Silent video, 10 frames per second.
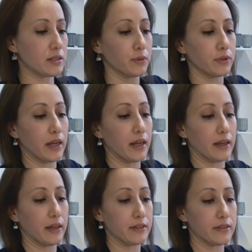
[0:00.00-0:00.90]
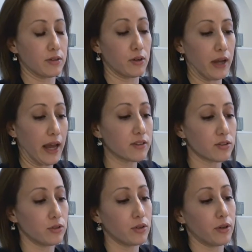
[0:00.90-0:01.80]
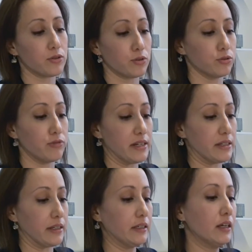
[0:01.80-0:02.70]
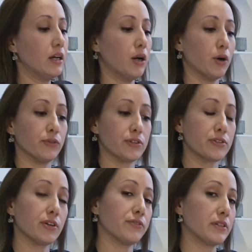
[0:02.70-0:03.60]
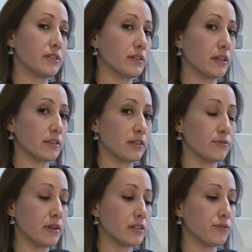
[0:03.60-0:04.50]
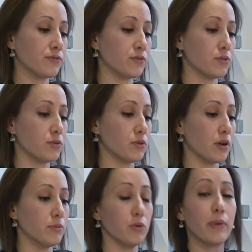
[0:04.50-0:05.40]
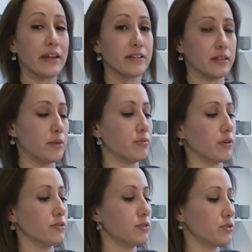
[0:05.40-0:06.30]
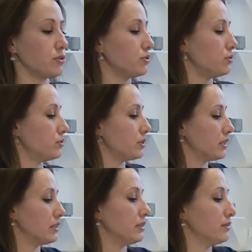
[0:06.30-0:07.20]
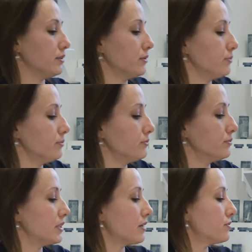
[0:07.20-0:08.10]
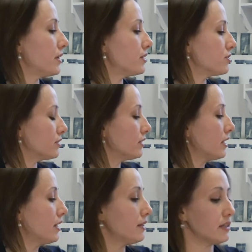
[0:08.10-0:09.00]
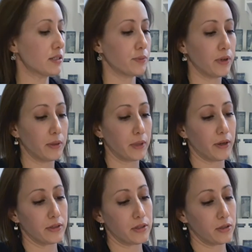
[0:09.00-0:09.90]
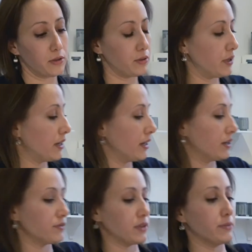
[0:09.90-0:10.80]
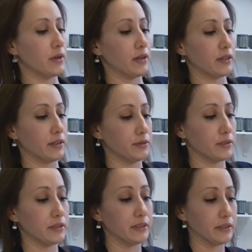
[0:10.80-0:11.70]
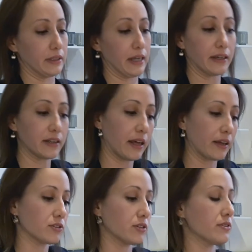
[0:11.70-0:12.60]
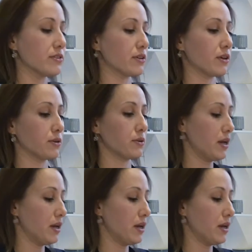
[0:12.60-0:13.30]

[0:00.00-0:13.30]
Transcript: one has had 2 coats already on the surface. It's actually ready for a more painterly approach to the decoration. This one I'm going to have in my coastal and lake collection. So